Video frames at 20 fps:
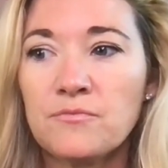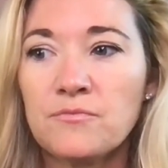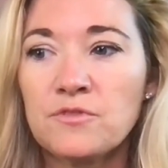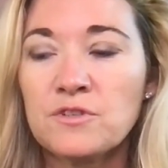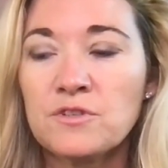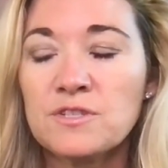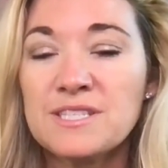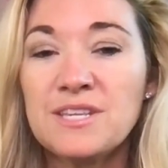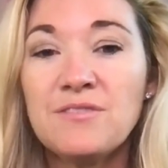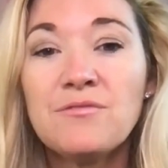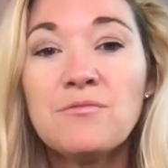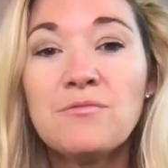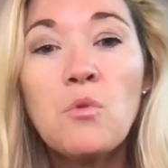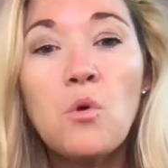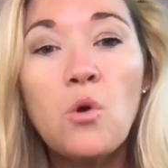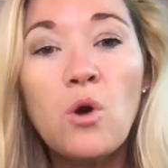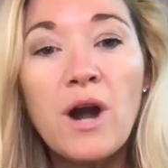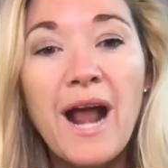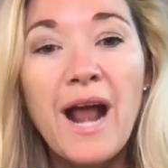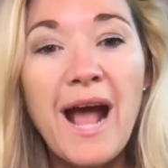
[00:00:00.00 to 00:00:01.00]
receive
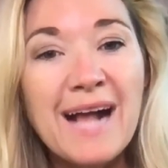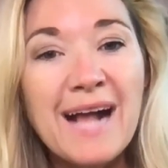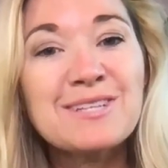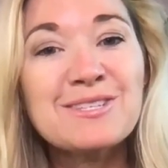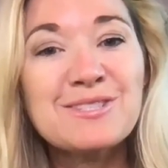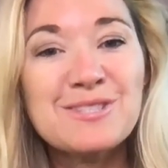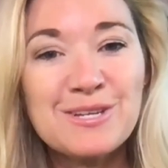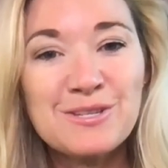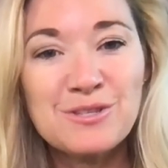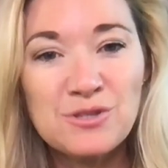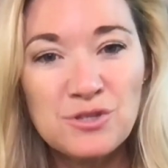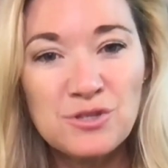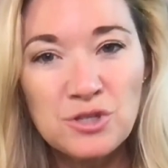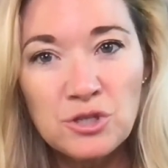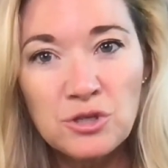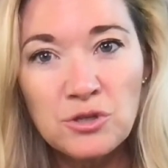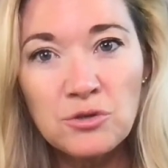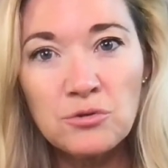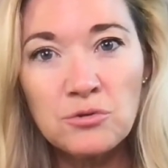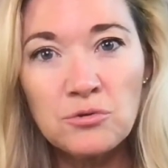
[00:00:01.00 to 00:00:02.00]
more access
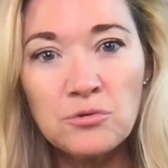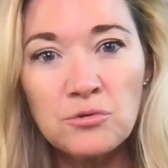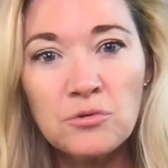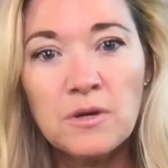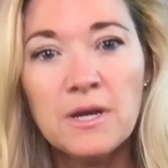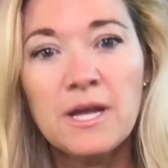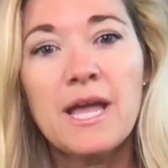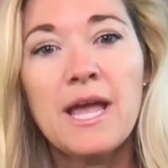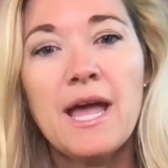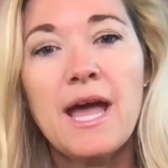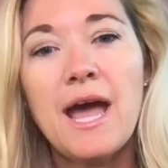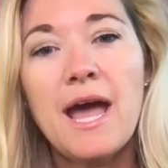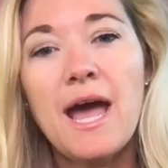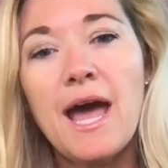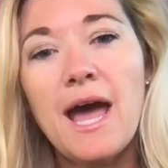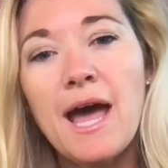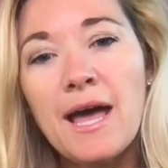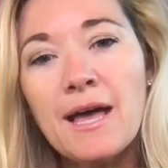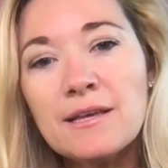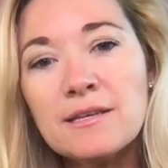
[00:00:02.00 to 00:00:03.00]
to
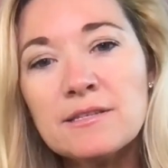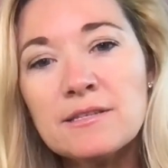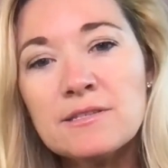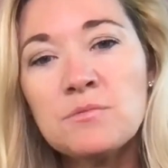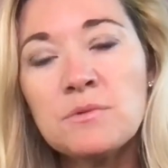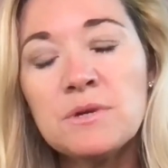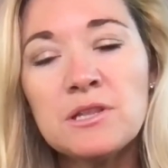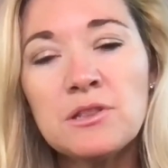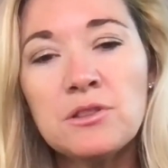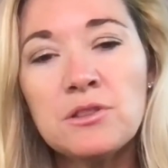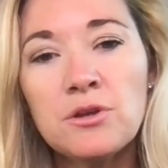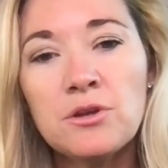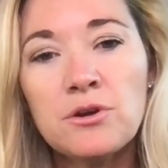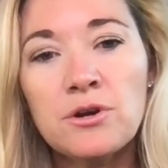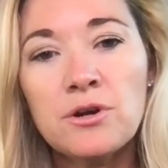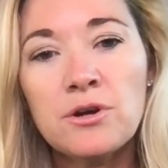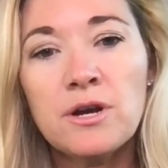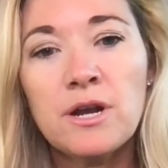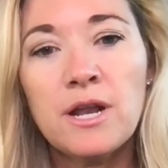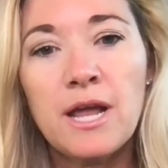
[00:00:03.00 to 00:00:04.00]
as we
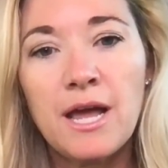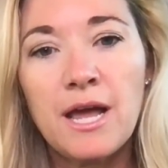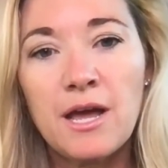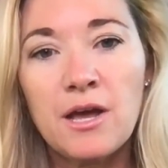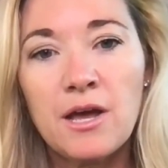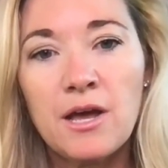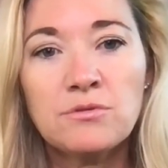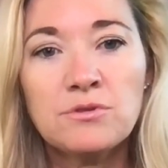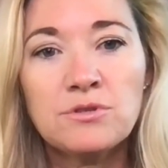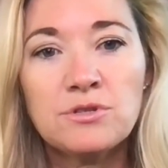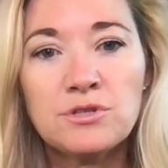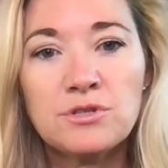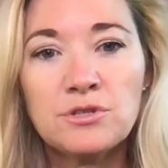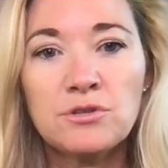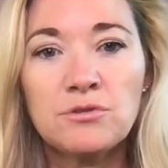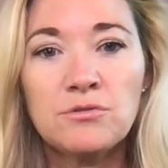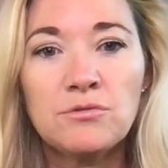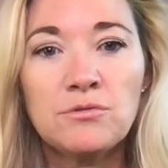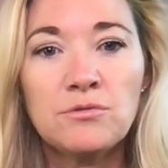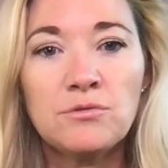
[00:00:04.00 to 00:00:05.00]
learn how
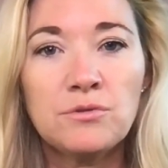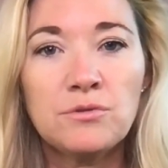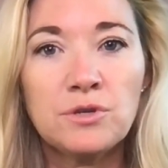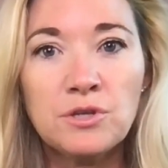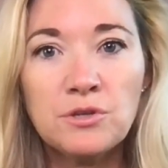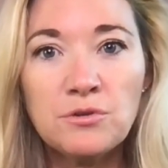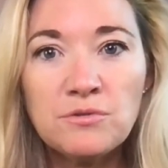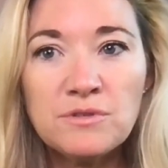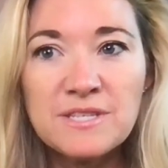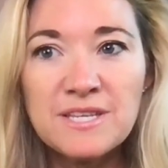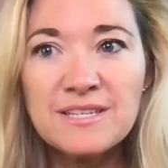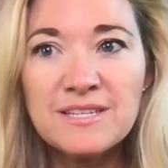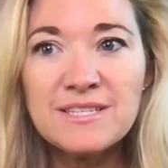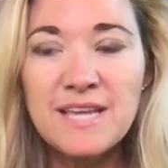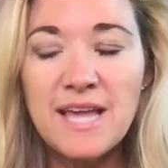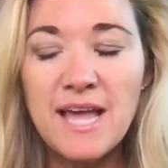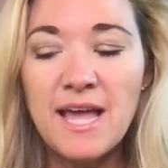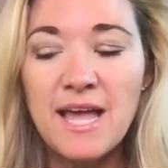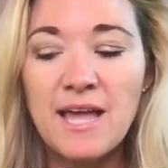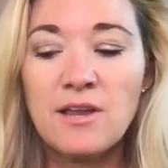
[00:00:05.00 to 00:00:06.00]
to use
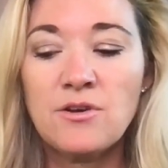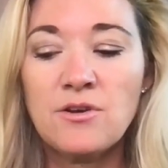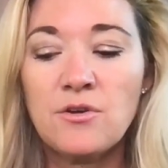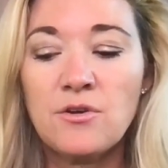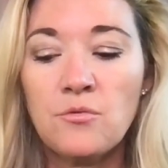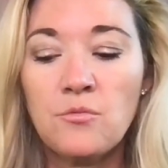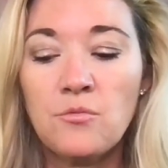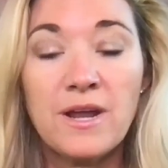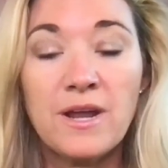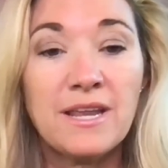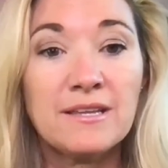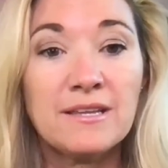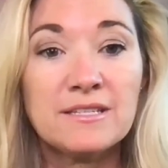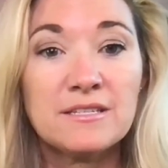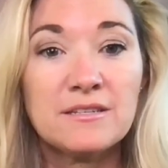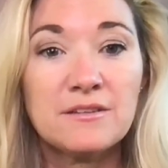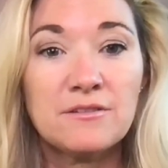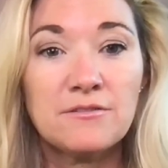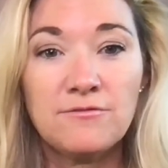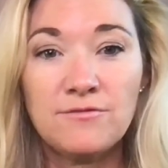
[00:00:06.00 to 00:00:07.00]
it and what
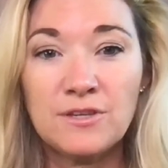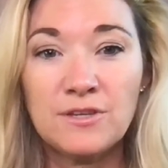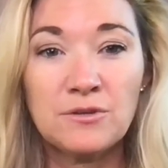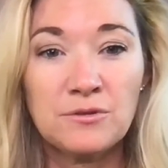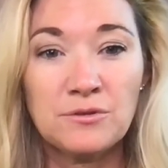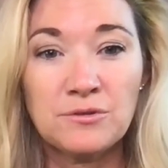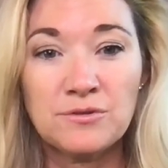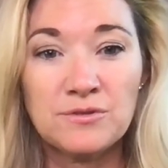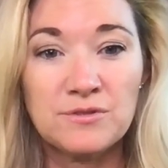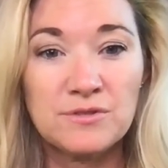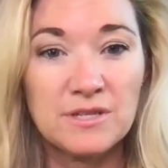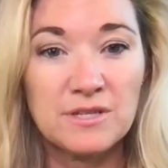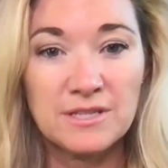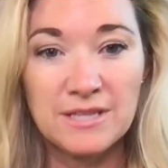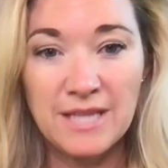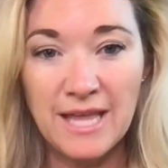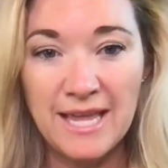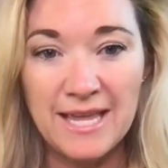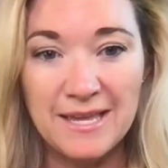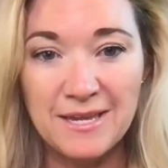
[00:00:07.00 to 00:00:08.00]
it feels
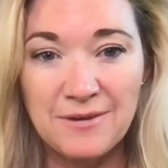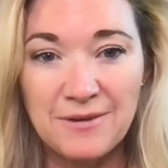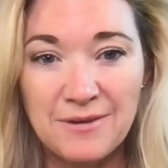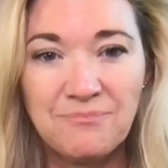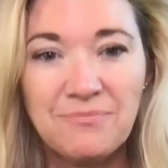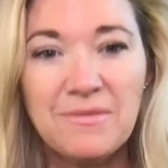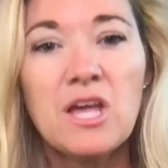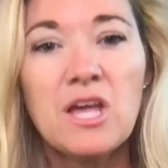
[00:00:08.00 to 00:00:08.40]
like.